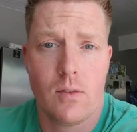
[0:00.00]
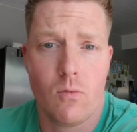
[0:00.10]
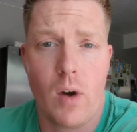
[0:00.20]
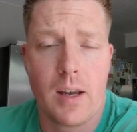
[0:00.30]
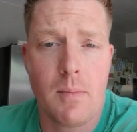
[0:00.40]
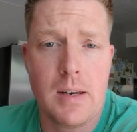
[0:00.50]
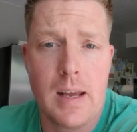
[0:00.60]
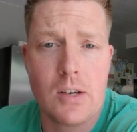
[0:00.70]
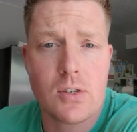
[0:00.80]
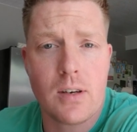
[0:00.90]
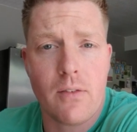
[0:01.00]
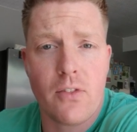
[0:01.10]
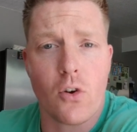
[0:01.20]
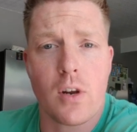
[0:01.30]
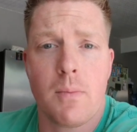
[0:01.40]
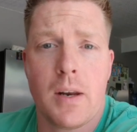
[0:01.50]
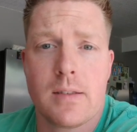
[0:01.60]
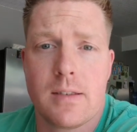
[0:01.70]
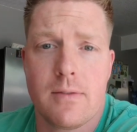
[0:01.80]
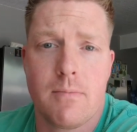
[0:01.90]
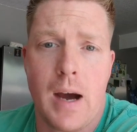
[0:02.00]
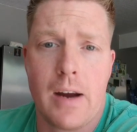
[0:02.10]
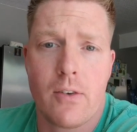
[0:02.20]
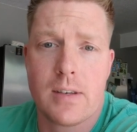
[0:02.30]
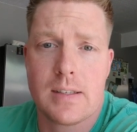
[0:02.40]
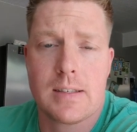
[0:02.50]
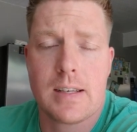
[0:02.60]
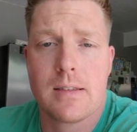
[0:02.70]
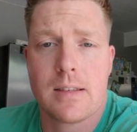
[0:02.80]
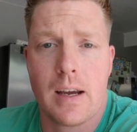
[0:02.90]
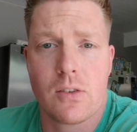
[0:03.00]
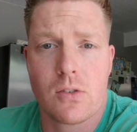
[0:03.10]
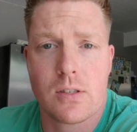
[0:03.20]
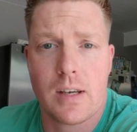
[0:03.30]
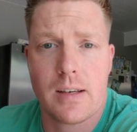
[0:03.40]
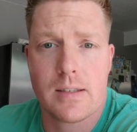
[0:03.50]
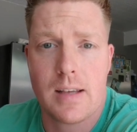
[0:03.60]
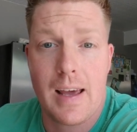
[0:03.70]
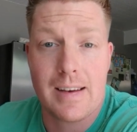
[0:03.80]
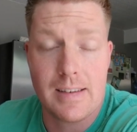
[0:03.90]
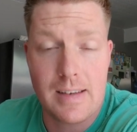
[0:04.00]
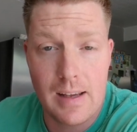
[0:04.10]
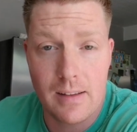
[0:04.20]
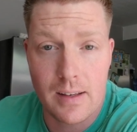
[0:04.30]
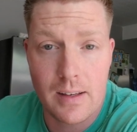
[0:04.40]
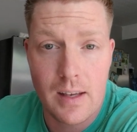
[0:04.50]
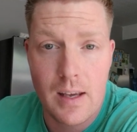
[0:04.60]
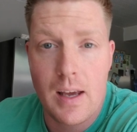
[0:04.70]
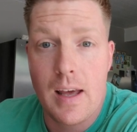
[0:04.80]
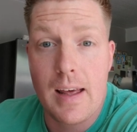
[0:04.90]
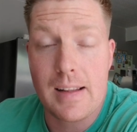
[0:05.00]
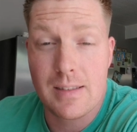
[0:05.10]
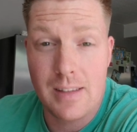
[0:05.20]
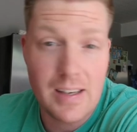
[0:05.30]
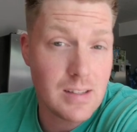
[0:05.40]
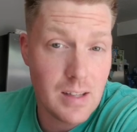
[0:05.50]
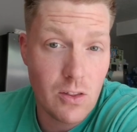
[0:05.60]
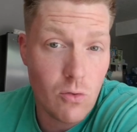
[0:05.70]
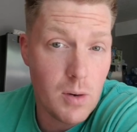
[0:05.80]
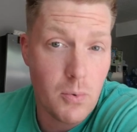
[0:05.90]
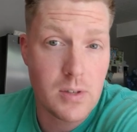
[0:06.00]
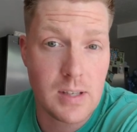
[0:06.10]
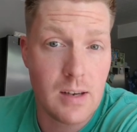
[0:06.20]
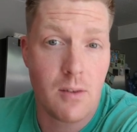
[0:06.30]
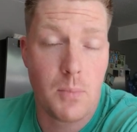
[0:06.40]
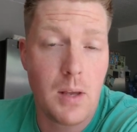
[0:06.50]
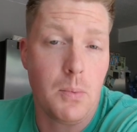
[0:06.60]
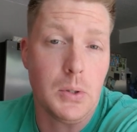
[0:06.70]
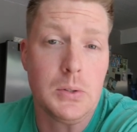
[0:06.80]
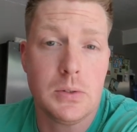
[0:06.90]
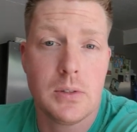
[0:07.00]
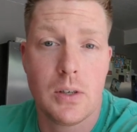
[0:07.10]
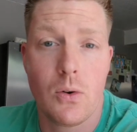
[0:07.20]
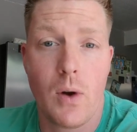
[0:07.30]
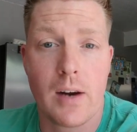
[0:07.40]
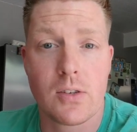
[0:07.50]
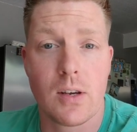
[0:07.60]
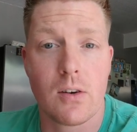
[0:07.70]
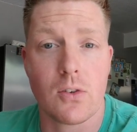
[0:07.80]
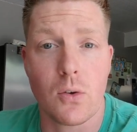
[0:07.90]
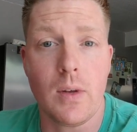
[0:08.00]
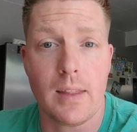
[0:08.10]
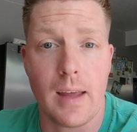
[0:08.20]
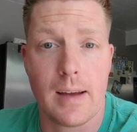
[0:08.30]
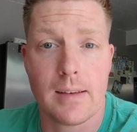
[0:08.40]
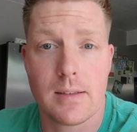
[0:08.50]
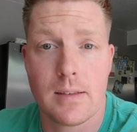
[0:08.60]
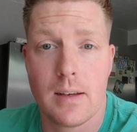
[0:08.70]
recommendation of 30 minutes of moderate to intense exercise daily, it's less than 3% of people who actually are doing that.